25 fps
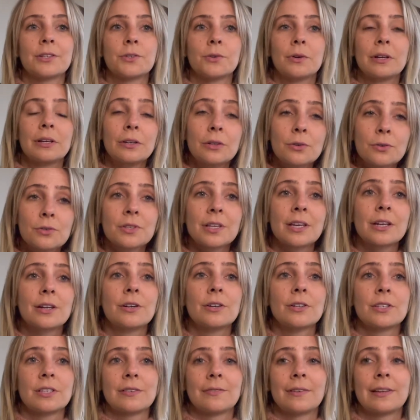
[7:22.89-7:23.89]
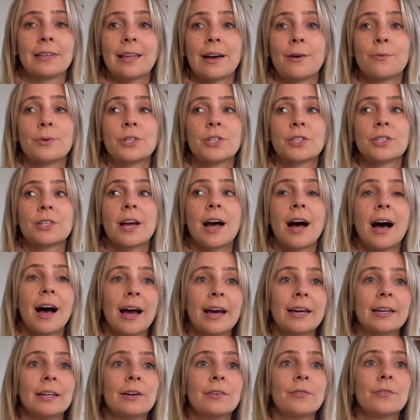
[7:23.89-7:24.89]
doing newsletters, stuff like that, which is
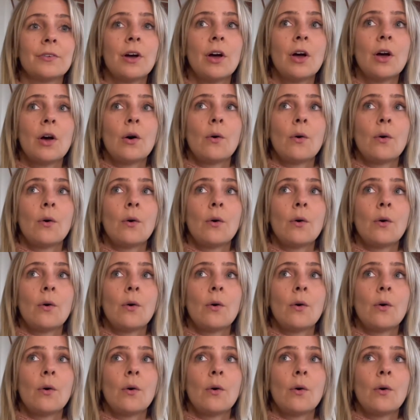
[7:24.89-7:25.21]
kind of